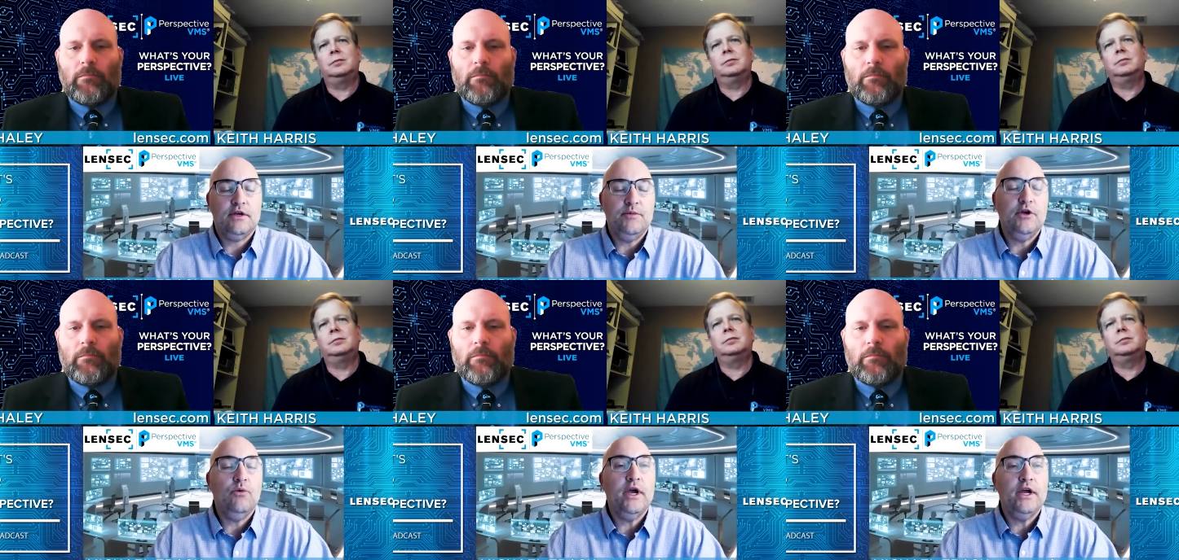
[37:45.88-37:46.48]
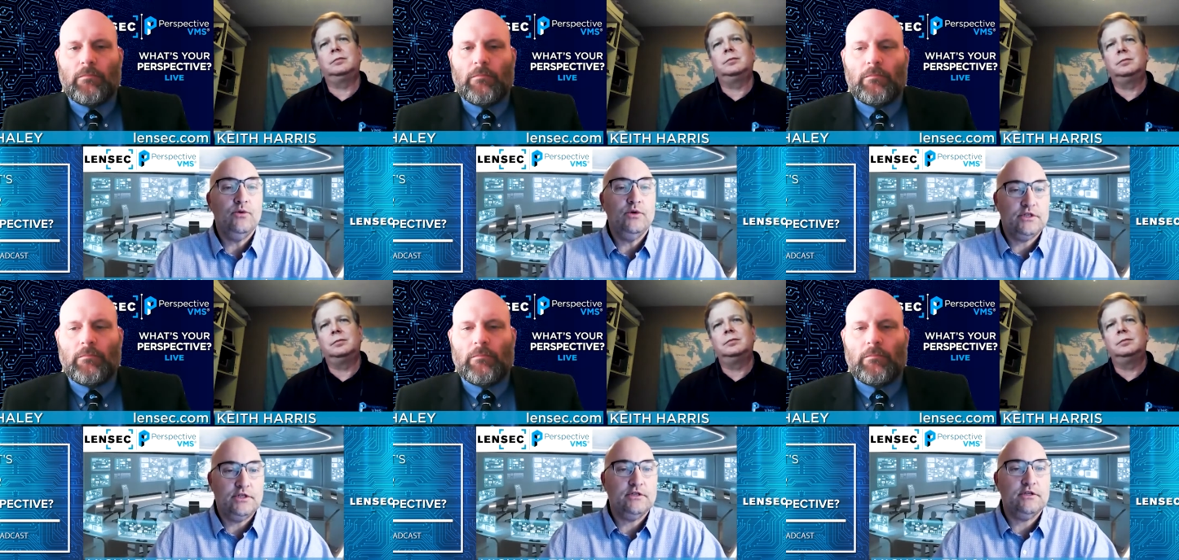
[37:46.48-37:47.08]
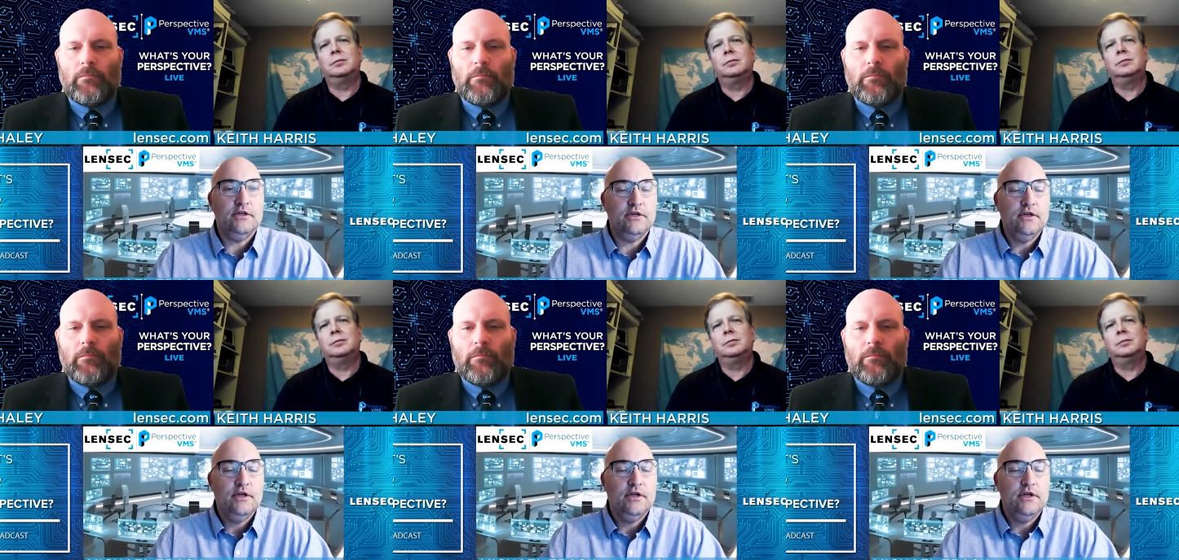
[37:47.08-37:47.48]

Speaker 1: be a way to assist and